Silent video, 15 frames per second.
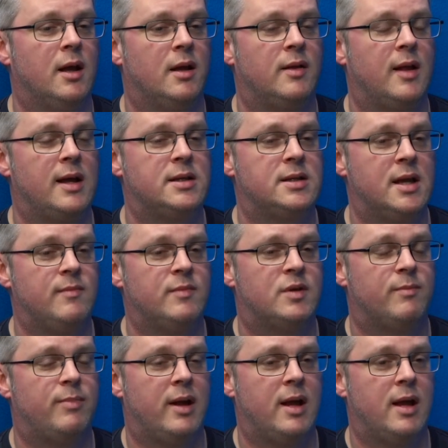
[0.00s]
They seem to
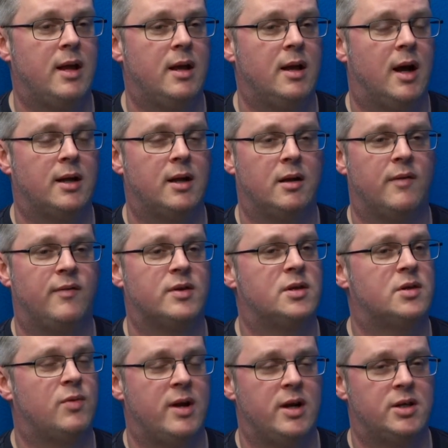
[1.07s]
be, I don't know if it's a
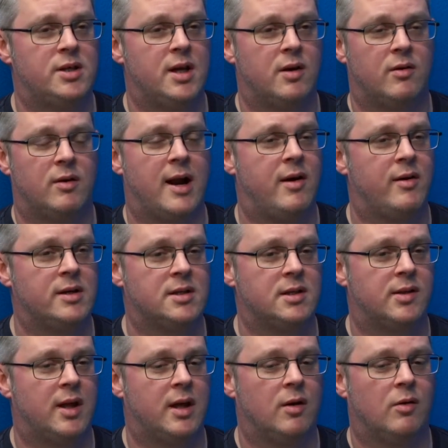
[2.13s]
Swedish thing or an Ericsson
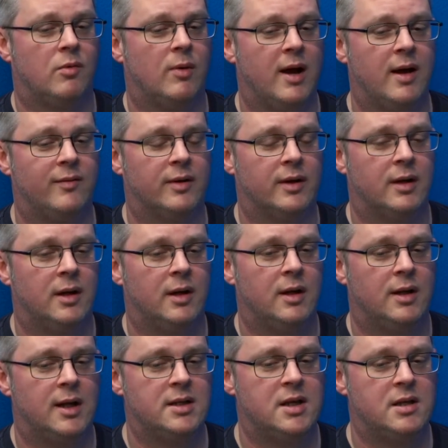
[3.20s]
thing or whatever,
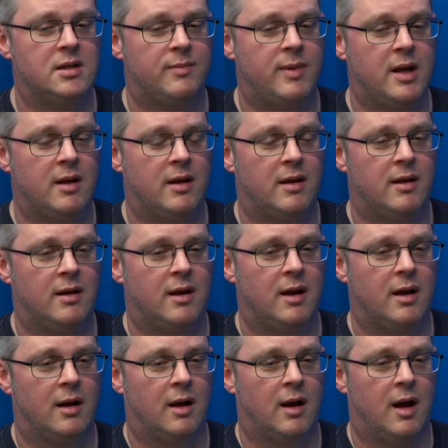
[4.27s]
they seem to be
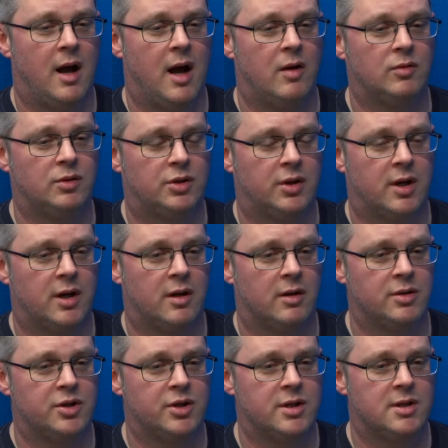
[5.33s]
ultra
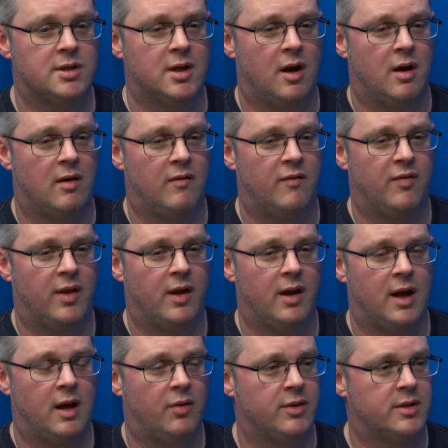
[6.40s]
conscious of the
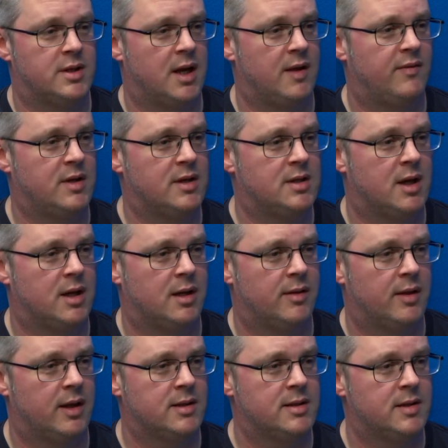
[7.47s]
health and safety side of things.